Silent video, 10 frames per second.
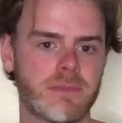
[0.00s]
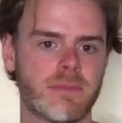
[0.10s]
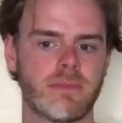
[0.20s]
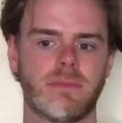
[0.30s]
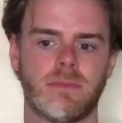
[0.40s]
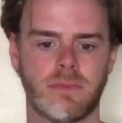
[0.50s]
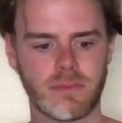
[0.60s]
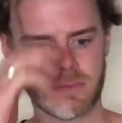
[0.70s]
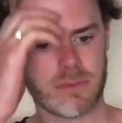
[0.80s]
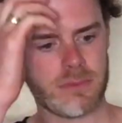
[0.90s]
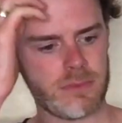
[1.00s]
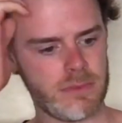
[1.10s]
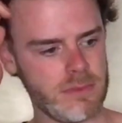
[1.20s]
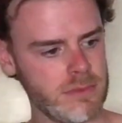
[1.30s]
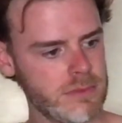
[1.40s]

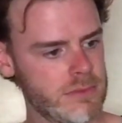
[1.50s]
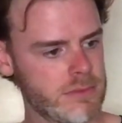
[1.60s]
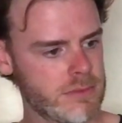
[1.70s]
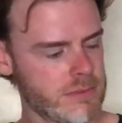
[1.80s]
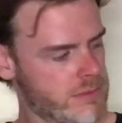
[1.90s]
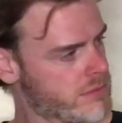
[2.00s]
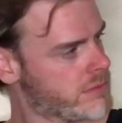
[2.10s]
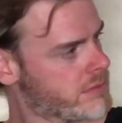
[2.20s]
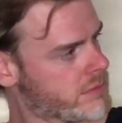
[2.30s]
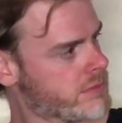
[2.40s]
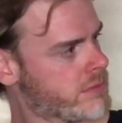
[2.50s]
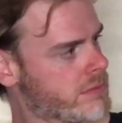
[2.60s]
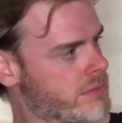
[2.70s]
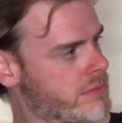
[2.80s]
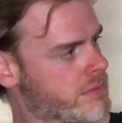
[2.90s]

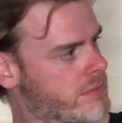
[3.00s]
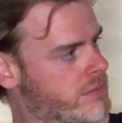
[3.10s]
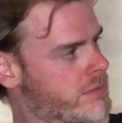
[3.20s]
The person shown says nothing.